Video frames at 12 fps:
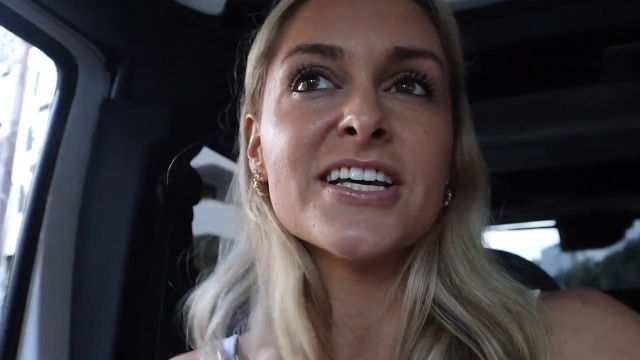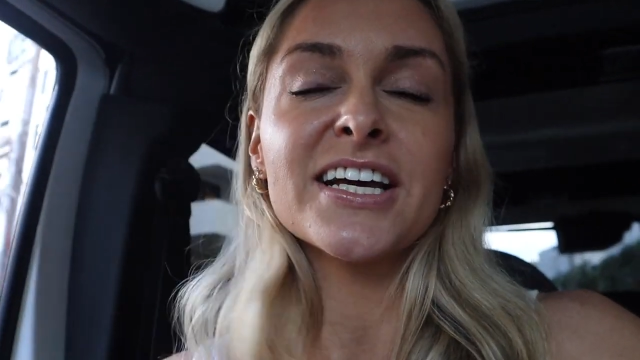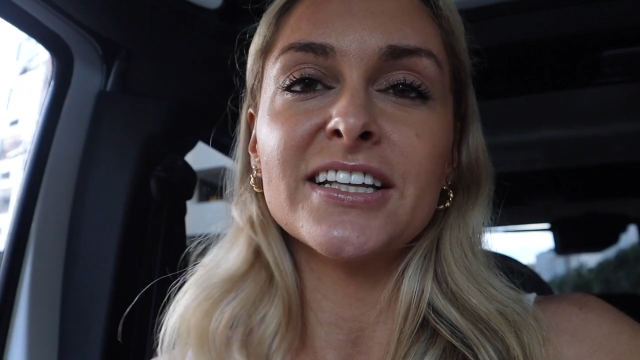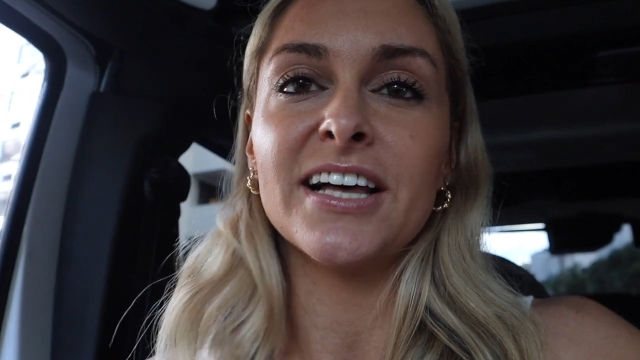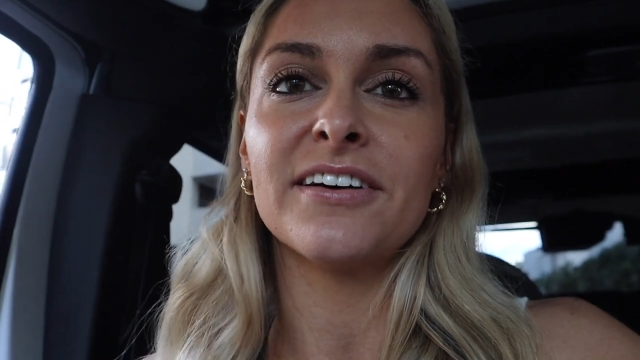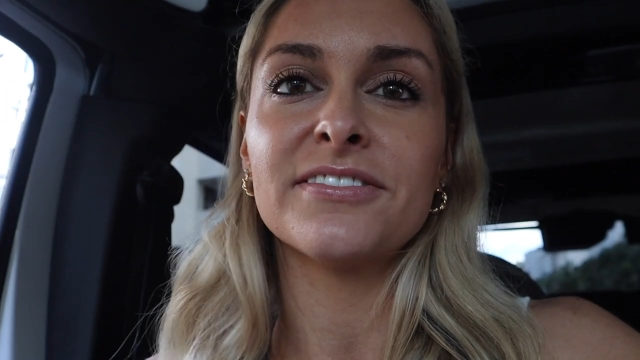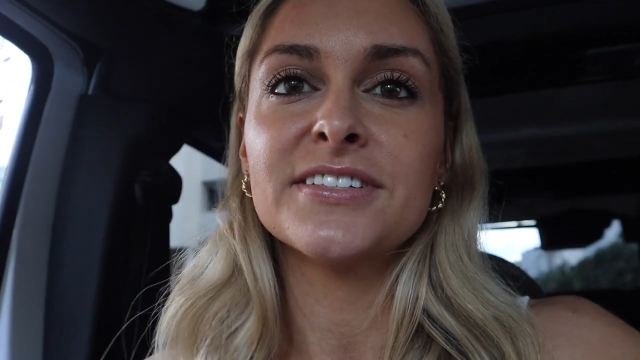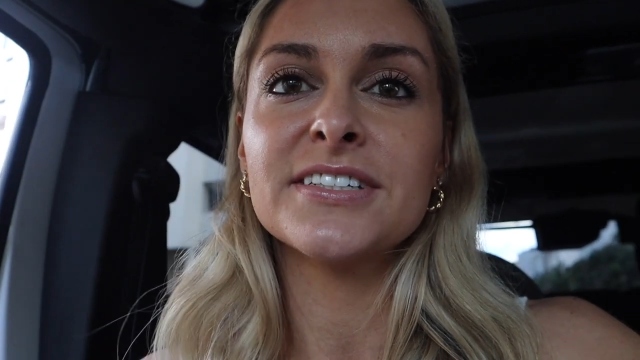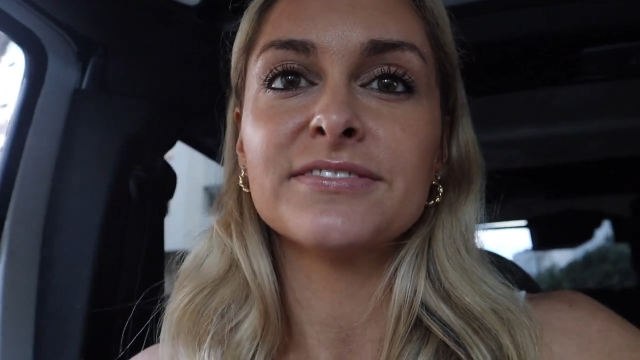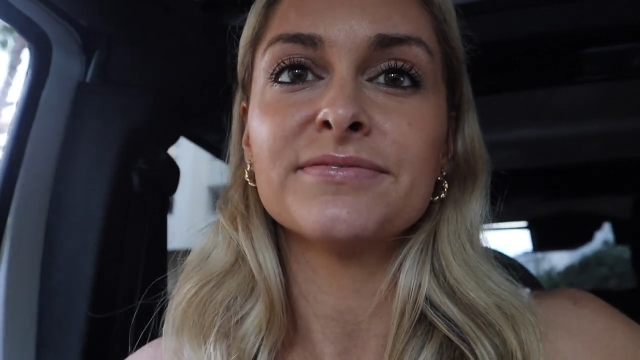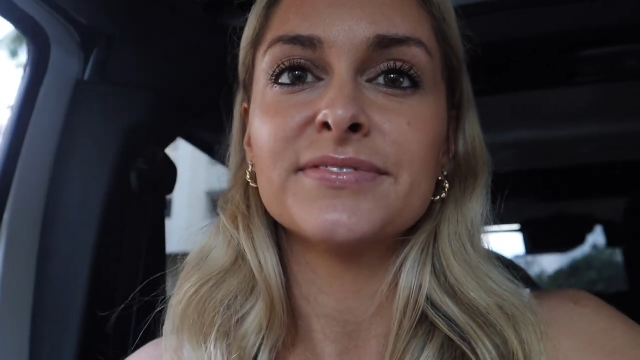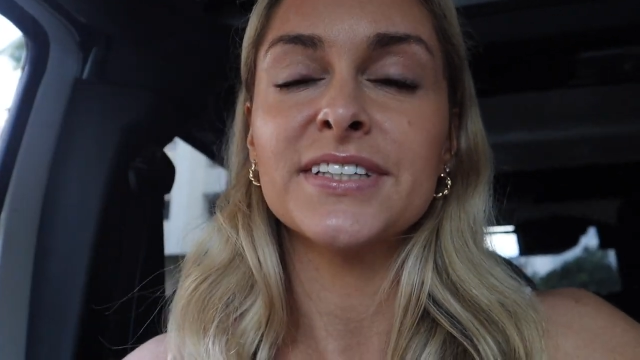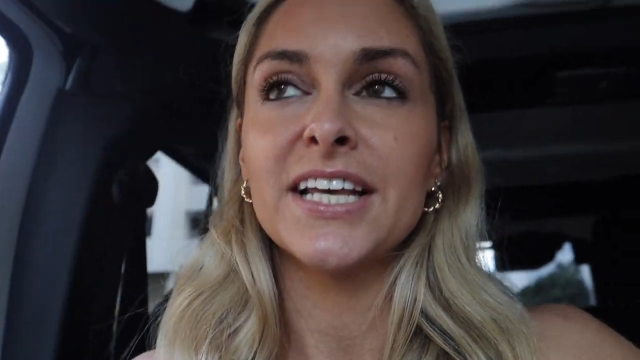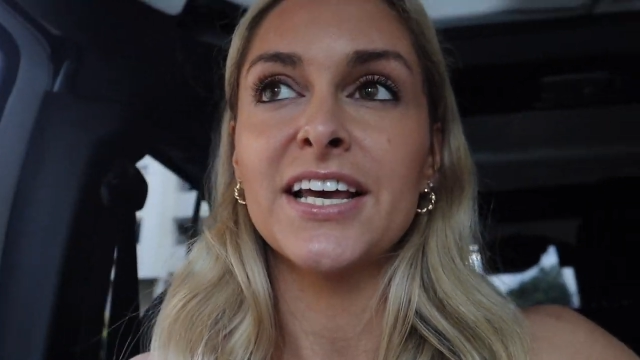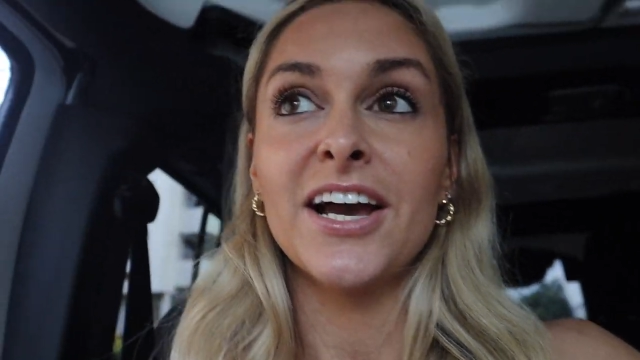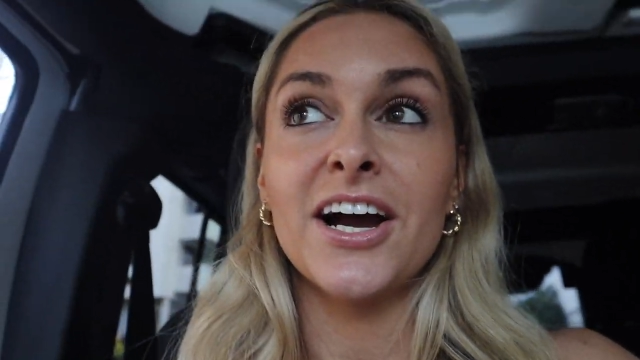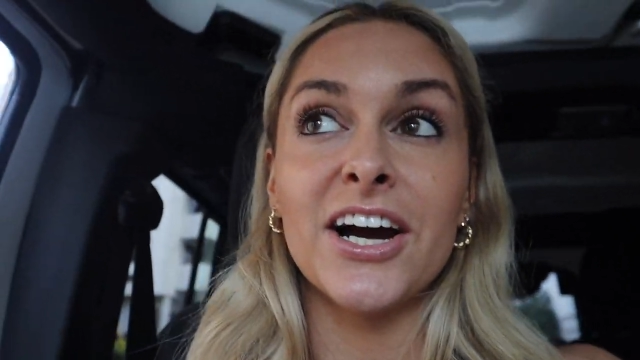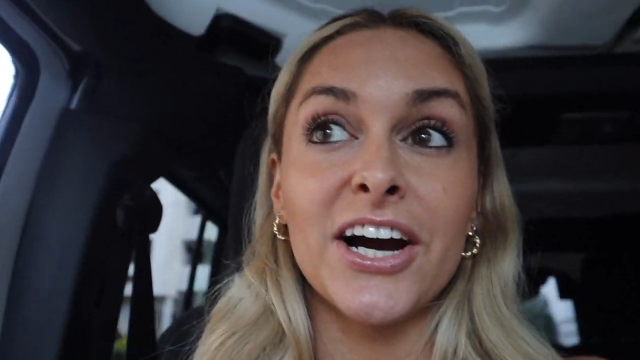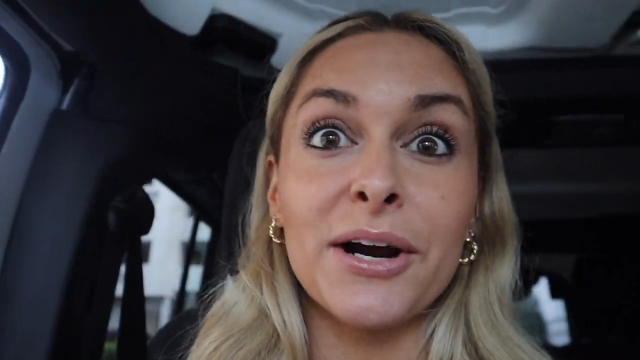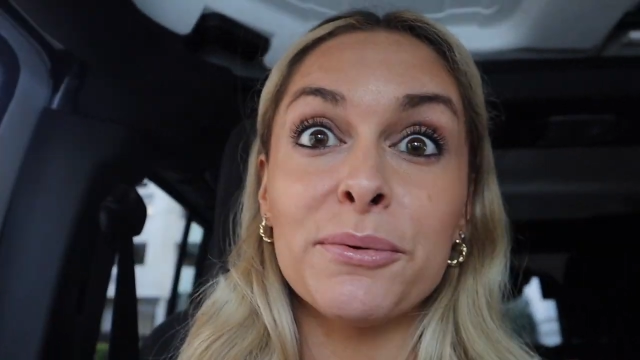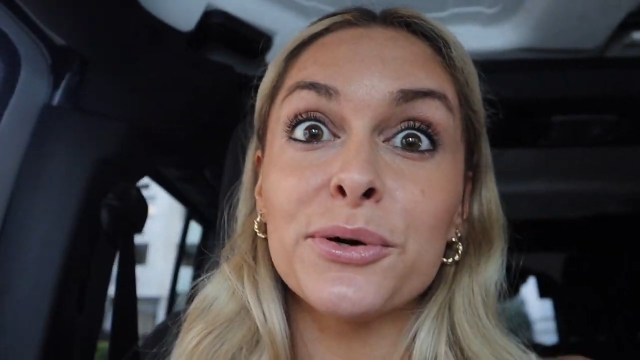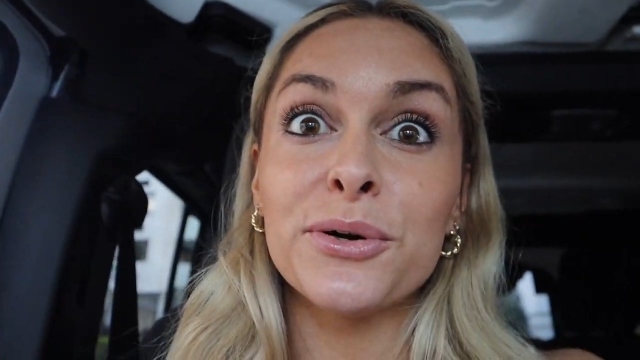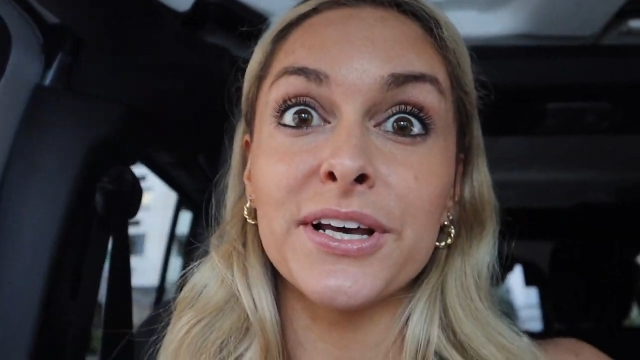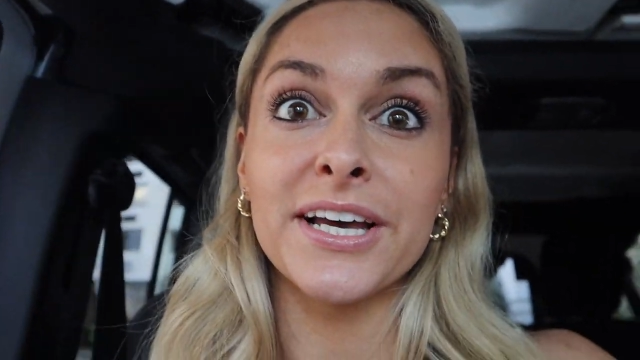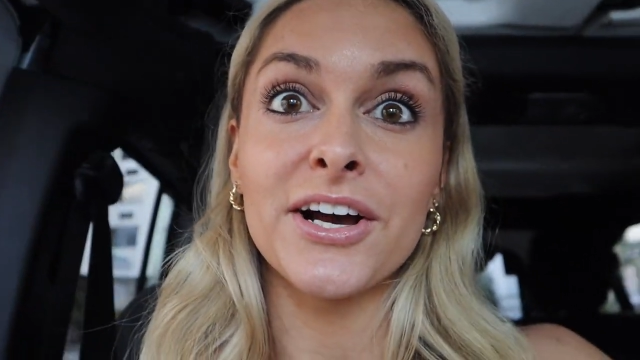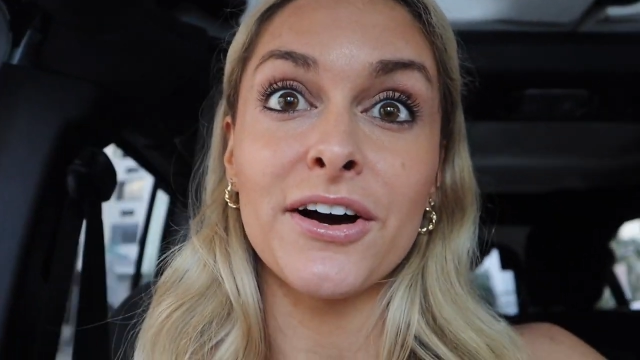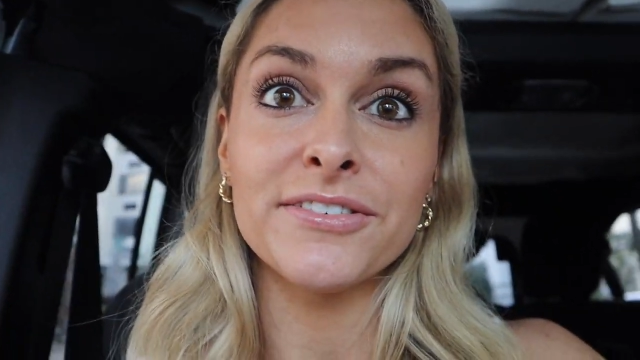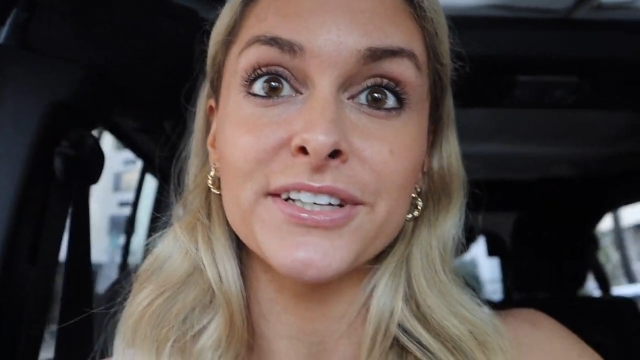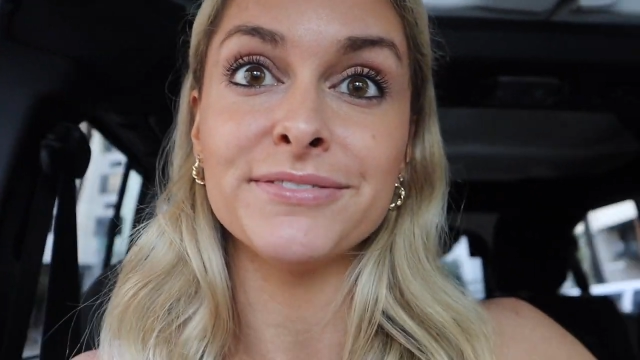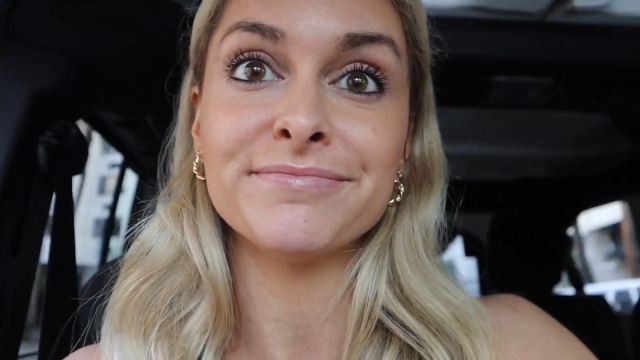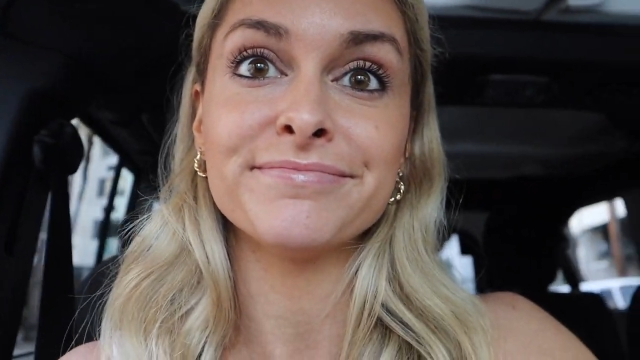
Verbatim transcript: Take a left. Take a left here? All right, we're going to get coffee.